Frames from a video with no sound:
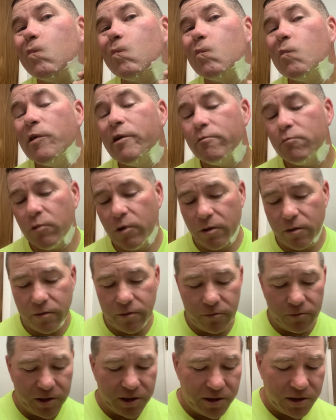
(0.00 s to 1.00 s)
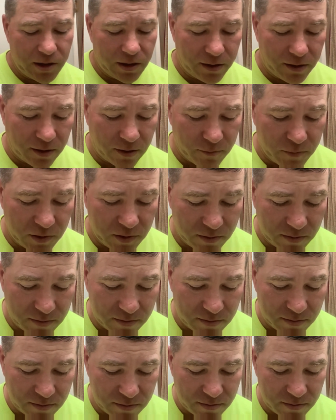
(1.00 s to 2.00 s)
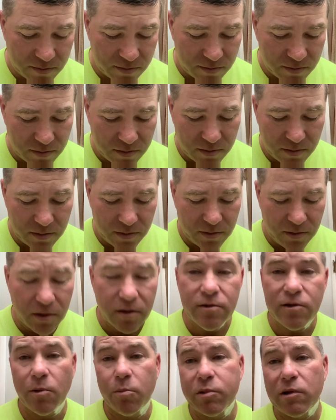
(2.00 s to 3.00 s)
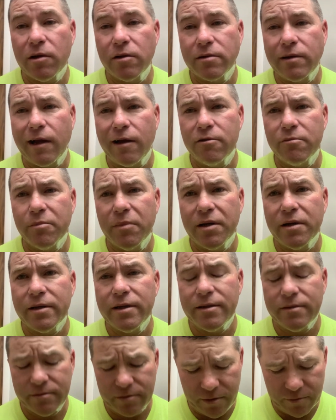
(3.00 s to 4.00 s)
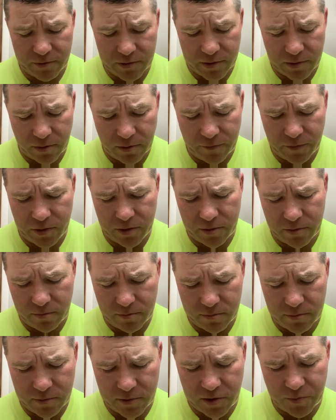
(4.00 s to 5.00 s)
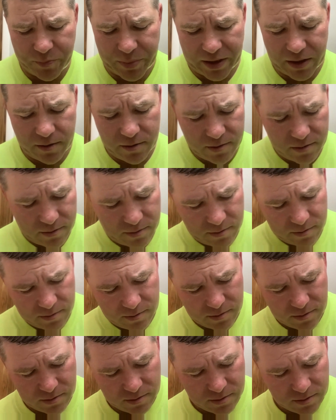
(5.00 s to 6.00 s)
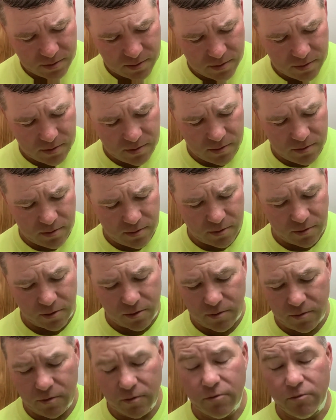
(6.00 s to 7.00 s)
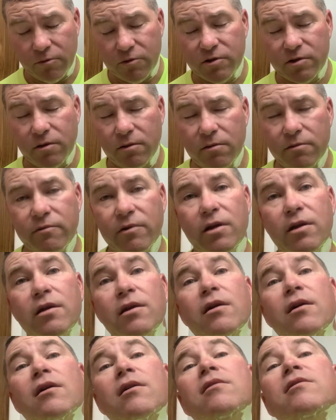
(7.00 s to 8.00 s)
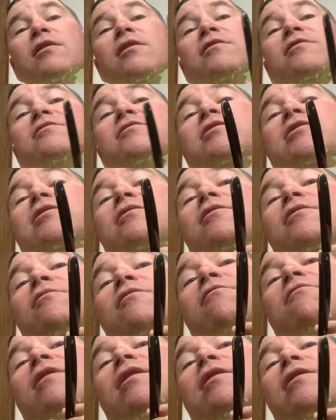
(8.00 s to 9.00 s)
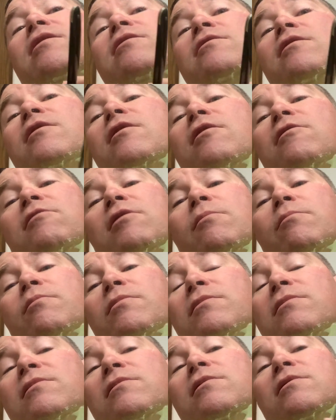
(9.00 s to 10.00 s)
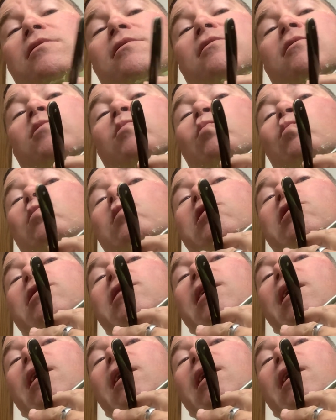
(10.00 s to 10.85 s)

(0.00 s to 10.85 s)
and work 3 jobs to plunk down money to reserve a space or to reserve a seat on the rocket to go up into